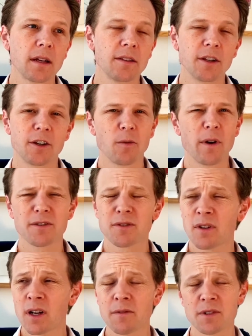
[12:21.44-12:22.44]
the career. So
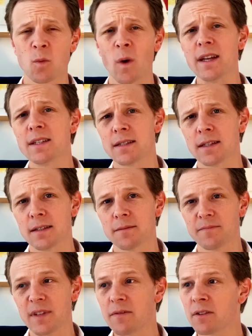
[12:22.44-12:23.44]
none of it's wasted.
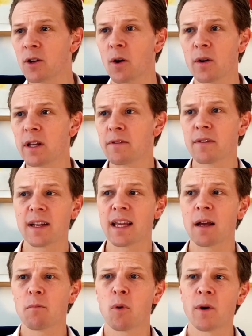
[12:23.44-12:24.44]
Even though I
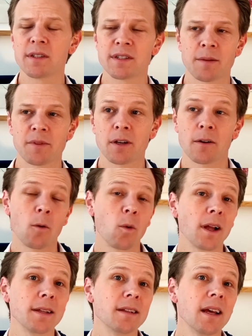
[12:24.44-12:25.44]
can't point to something and go,
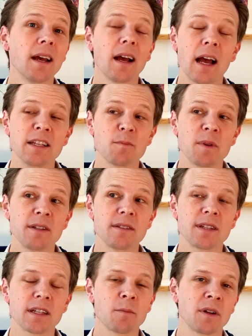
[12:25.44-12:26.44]
well, I spent
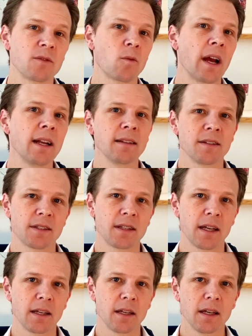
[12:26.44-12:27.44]
6 months writing this
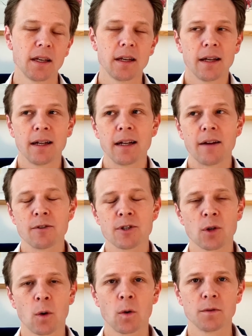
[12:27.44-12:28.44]
thing and it never
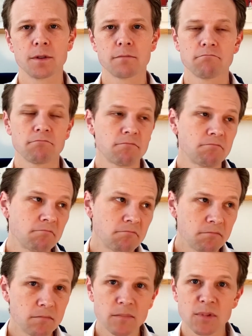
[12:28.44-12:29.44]
sold.
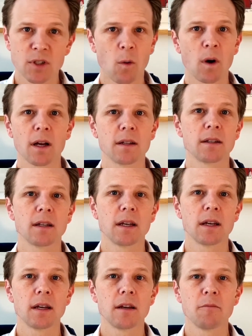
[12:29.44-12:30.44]
So what?
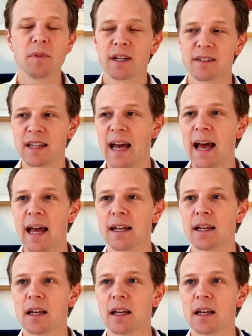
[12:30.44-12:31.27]
Because that